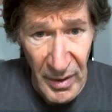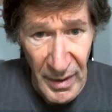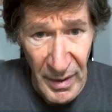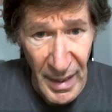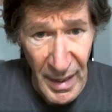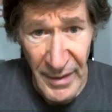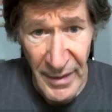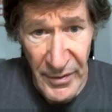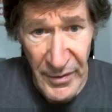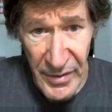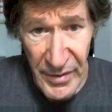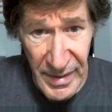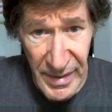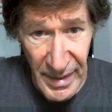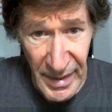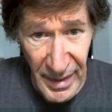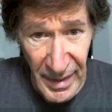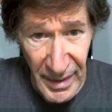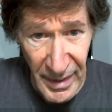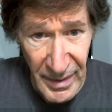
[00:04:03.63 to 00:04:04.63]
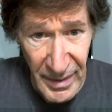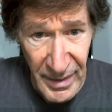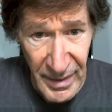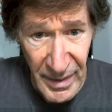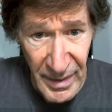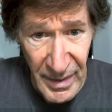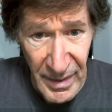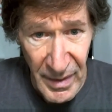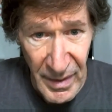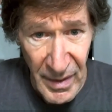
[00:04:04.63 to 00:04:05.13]
I understand
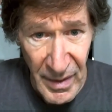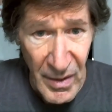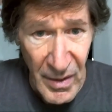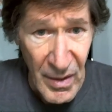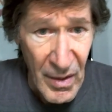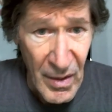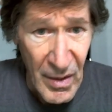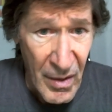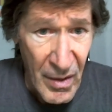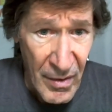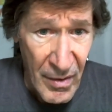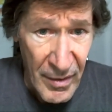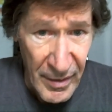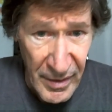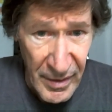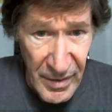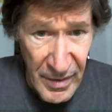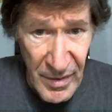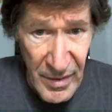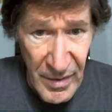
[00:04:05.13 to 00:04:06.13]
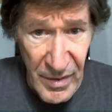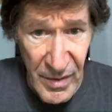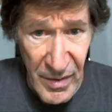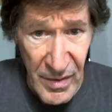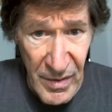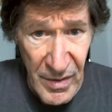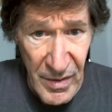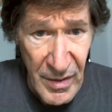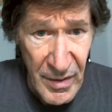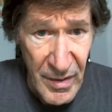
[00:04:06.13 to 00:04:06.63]
the
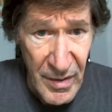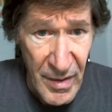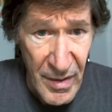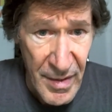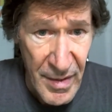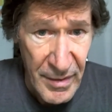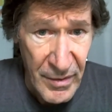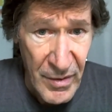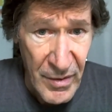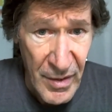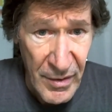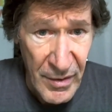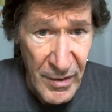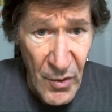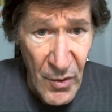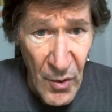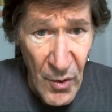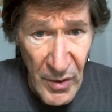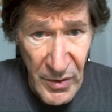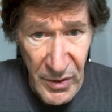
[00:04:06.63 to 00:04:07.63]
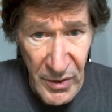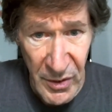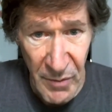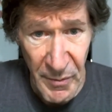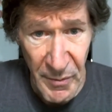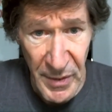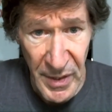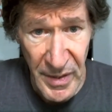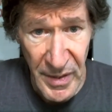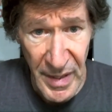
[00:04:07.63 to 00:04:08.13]
conditions that caused you to
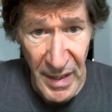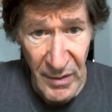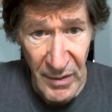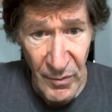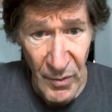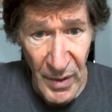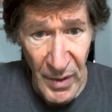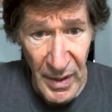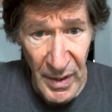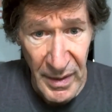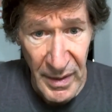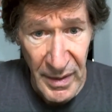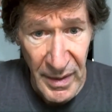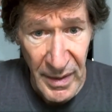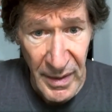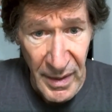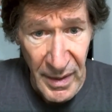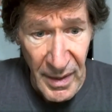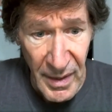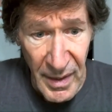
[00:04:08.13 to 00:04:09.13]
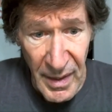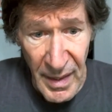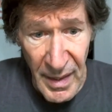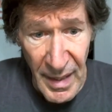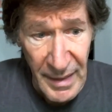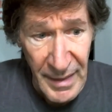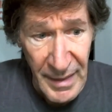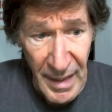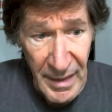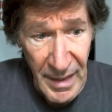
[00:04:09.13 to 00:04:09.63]
be that way,
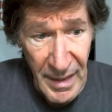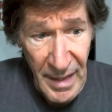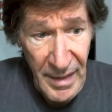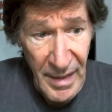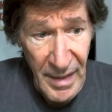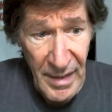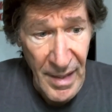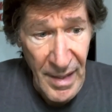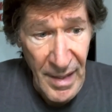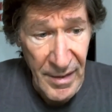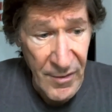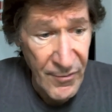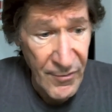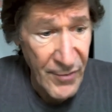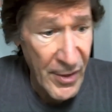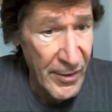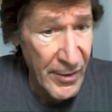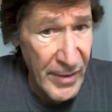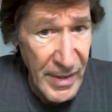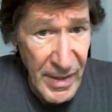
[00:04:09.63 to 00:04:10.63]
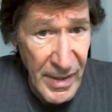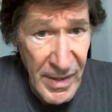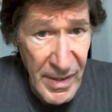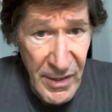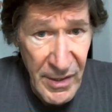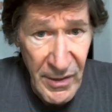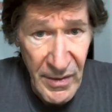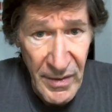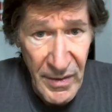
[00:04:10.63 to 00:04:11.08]
and it's very easy.